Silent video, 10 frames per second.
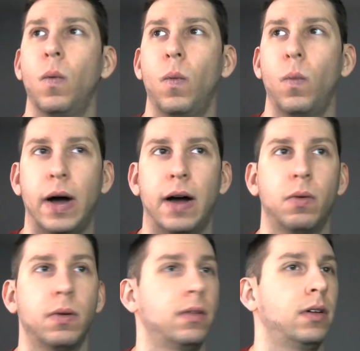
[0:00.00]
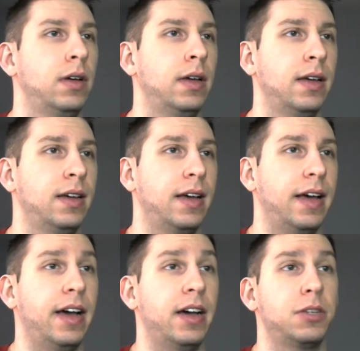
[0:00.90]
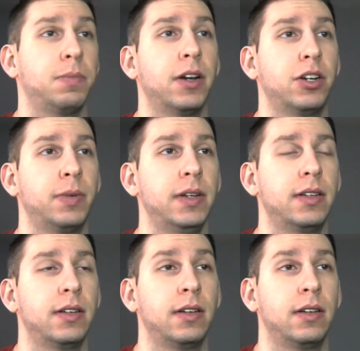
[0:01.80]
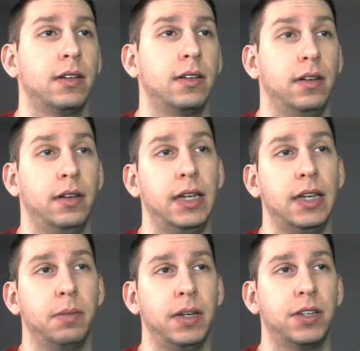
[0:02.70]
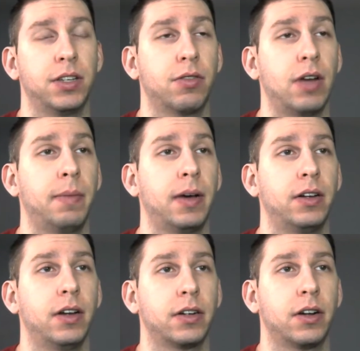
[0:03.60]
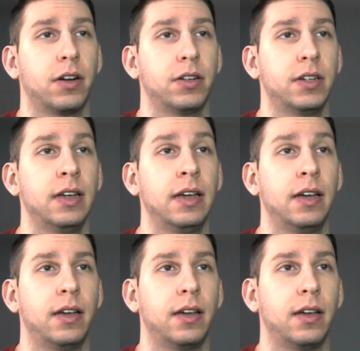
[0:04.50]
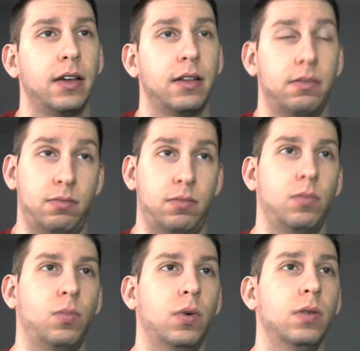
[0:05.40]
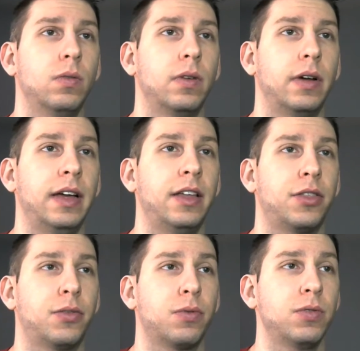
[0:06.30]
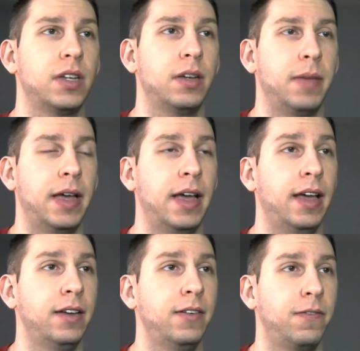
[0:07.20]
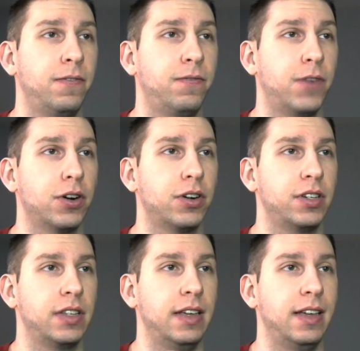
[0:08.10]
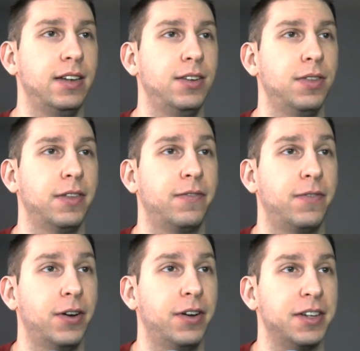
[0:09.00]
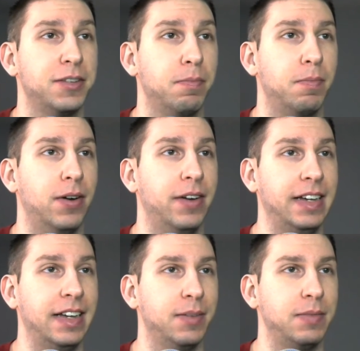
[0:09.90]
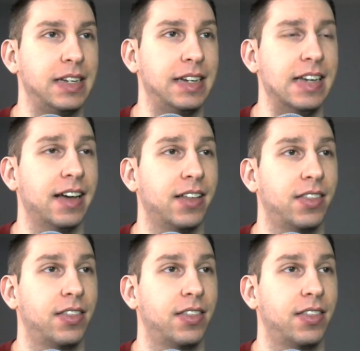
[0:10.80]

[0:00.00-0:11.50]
Wow. As punishment, Negan beats the crap out of Dr. Carson. Whoa. And throws him head first into the furnace, burning him to death.